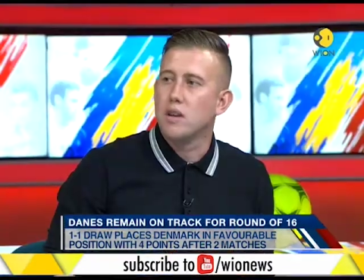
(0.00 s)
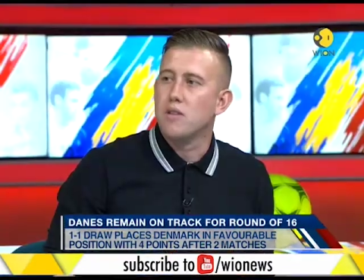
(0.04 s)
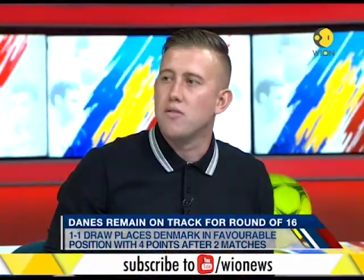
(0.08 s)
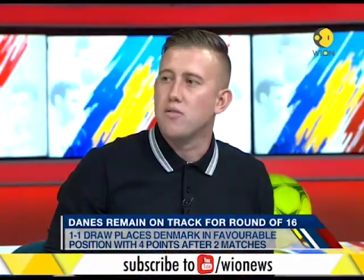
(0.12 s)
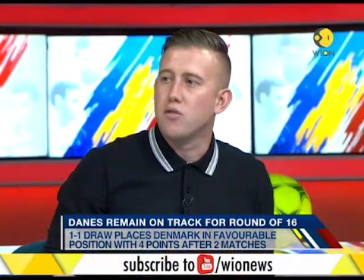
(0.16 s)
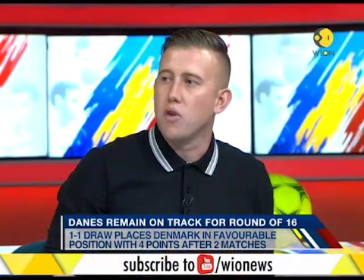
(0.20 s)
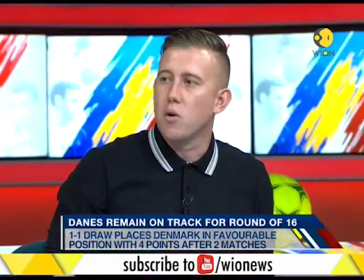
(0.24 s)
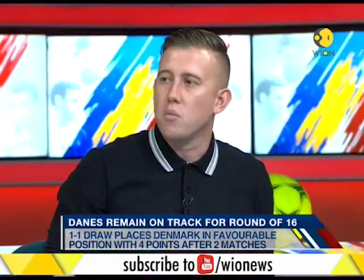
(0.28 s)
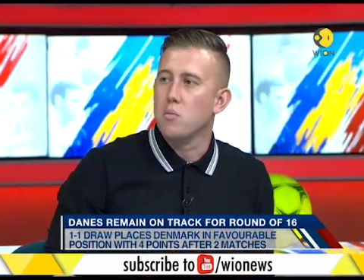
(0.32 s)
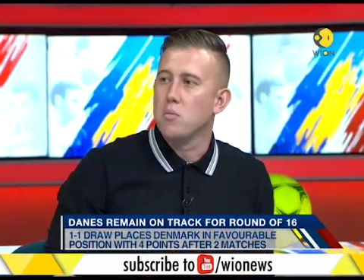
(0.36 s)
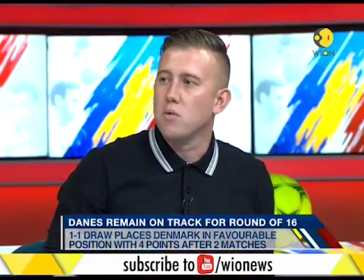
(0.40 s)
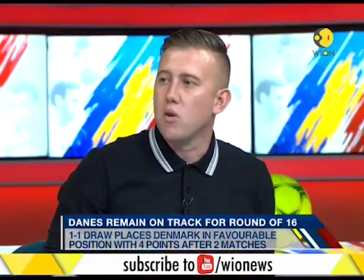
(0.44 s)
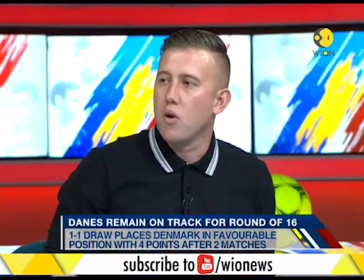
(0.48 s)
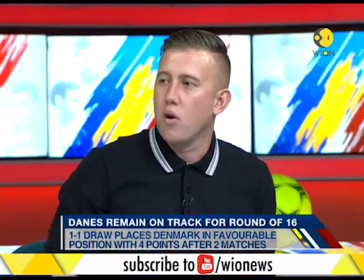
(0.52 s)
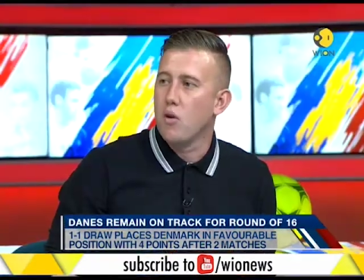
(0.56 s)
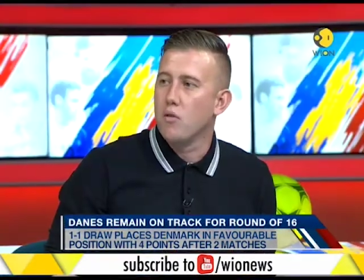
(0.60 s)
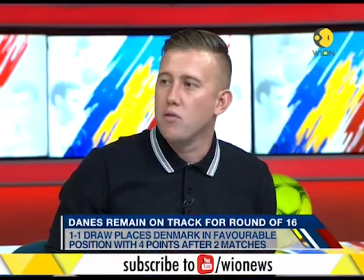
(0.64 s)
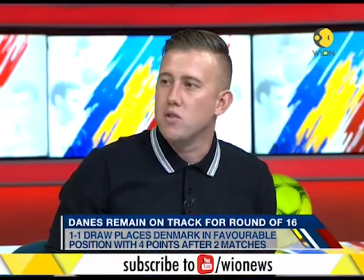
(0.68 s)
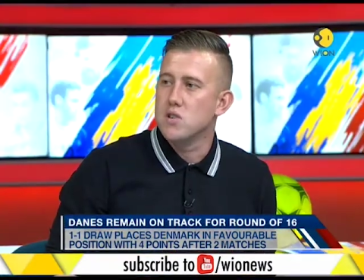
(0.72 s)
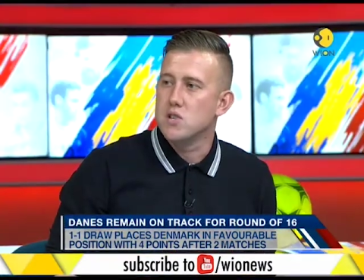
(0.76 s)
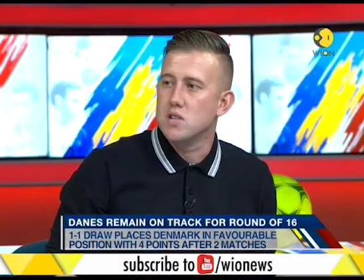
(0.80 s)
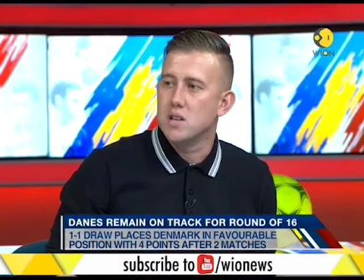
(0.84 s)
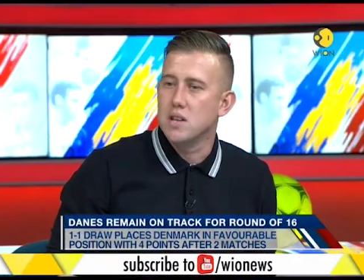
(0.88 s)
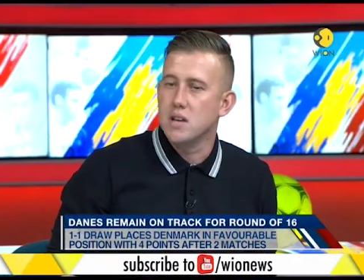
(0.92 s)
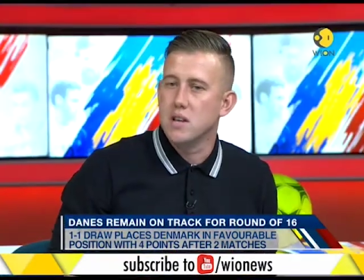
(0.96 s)
from
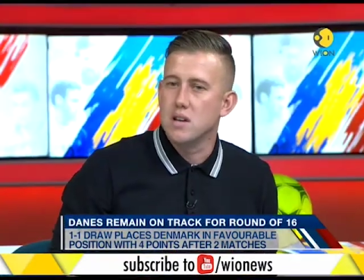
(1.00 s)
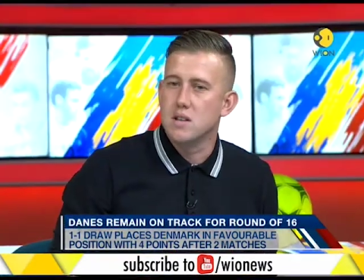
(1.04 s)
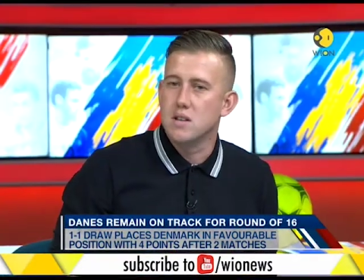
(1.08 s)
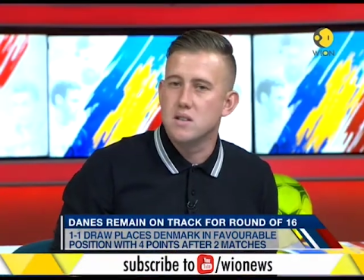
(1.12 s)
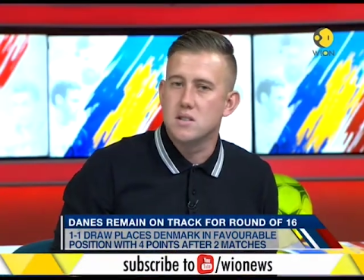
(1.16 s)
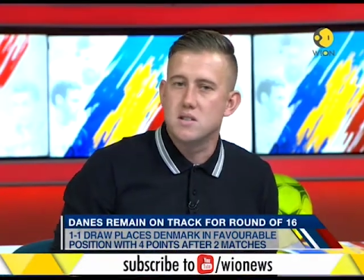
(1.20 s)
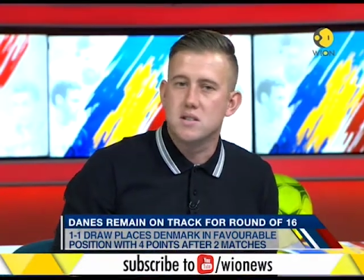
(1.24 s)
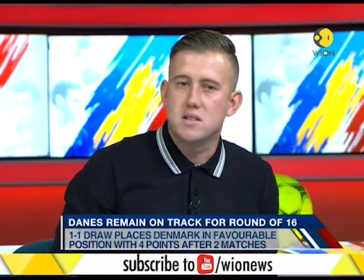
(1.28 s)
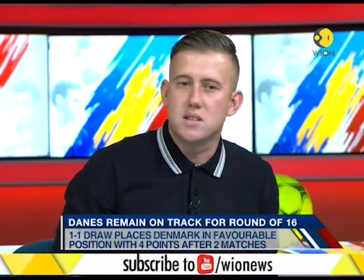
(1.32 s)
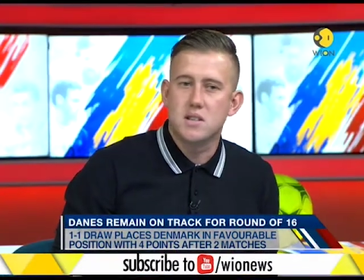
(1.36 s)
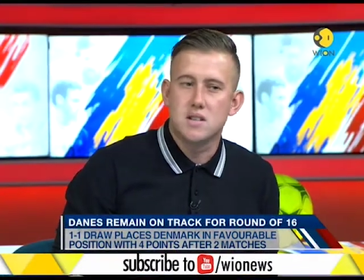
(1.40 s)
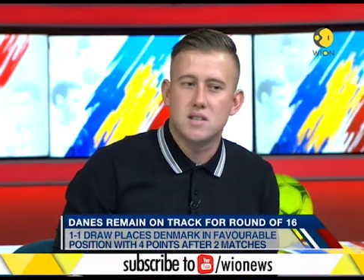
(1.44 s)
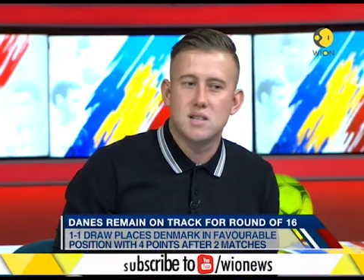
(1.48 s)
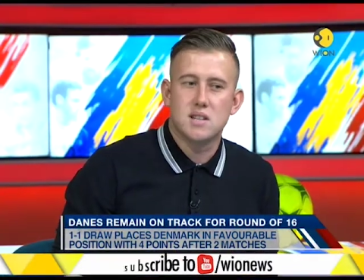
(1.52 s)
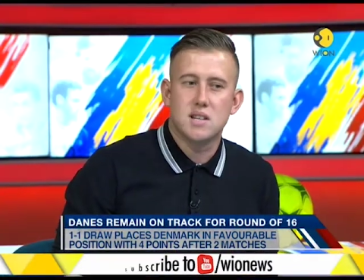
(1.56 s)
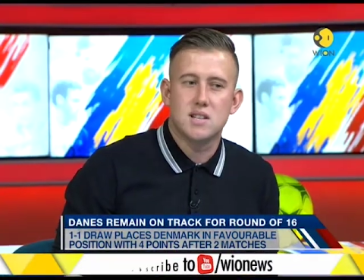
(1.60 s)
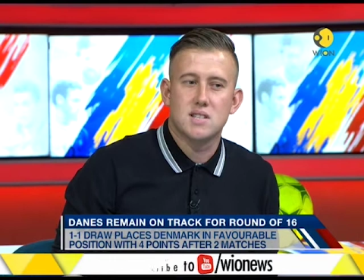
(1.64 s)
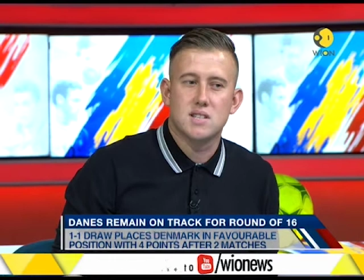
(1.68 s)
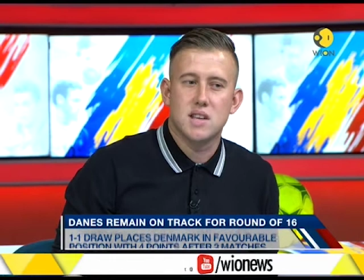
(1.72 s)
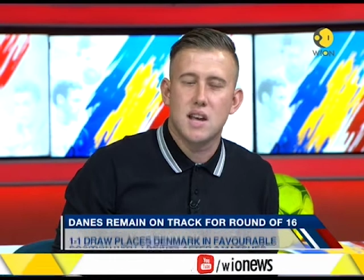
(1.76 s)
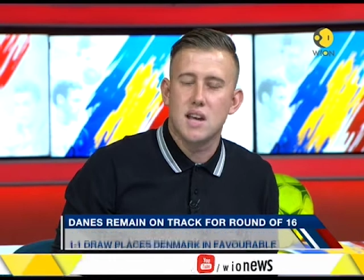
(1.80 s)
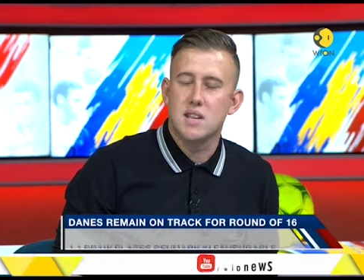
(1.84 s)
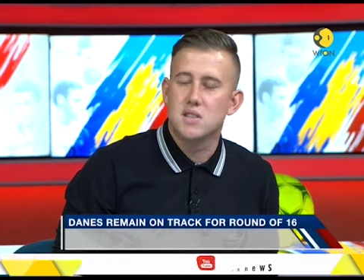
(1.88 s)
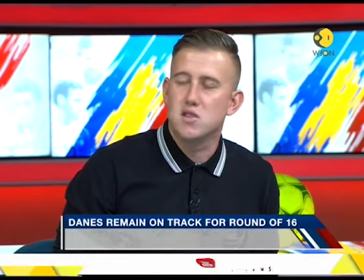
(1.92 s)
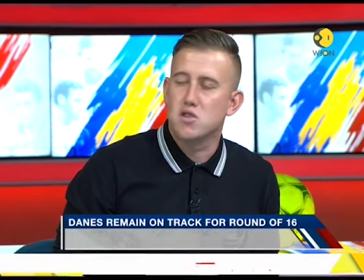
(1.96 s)
obviously his
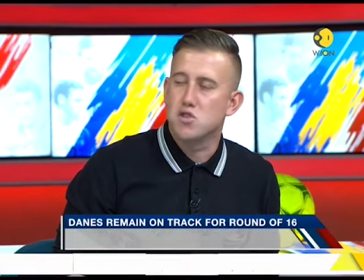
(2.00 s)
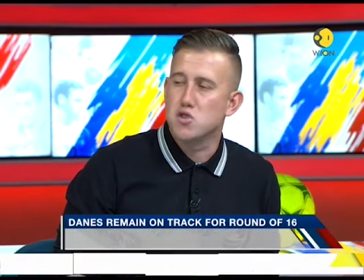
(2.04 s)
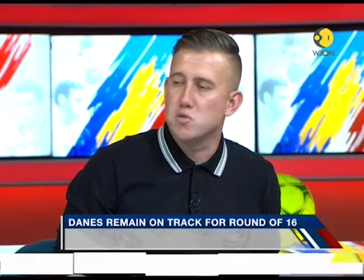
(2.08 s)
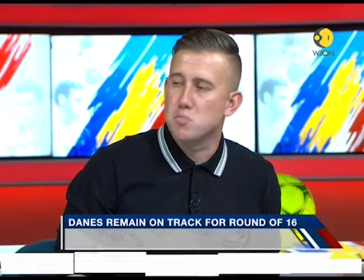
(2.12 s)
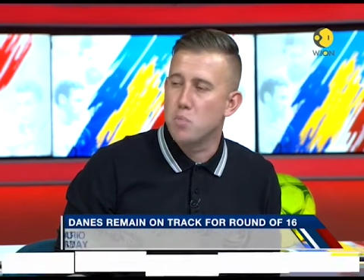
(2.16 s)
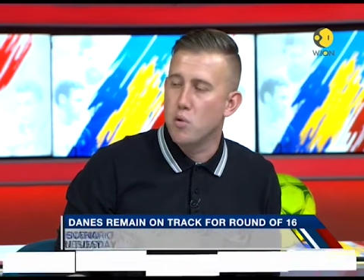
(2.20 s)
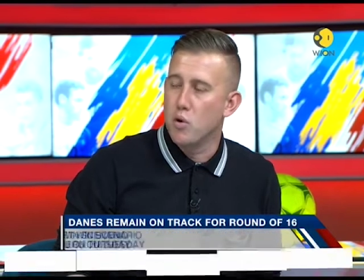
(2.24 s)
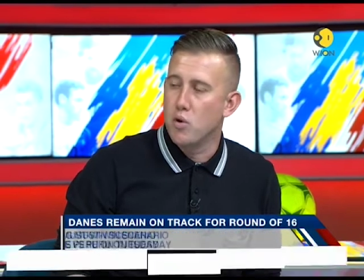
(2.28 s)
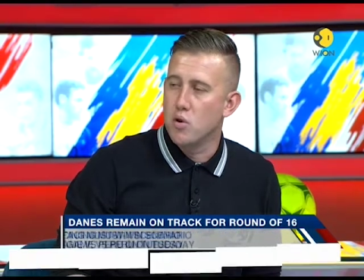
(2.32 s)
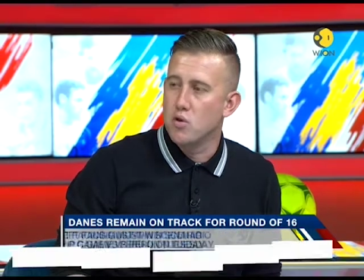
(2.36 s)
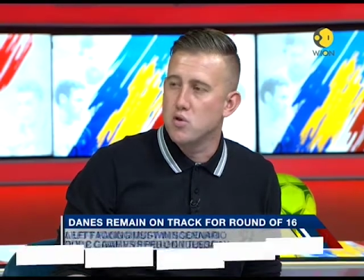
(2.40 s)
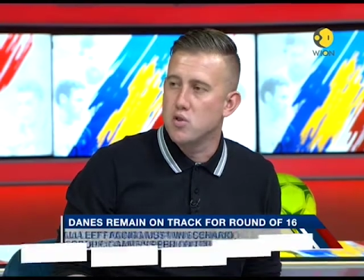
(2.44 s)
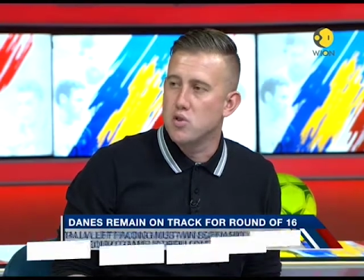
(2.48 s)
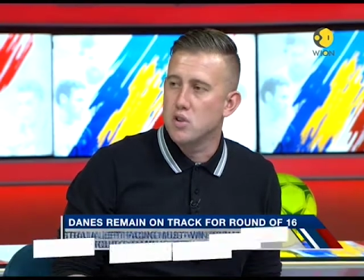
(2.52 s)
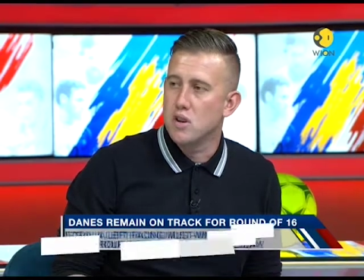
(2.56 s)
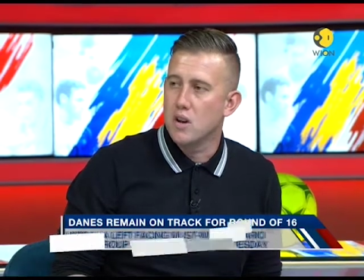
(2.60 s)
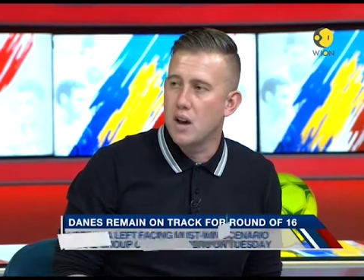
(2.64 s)
success at Spurs,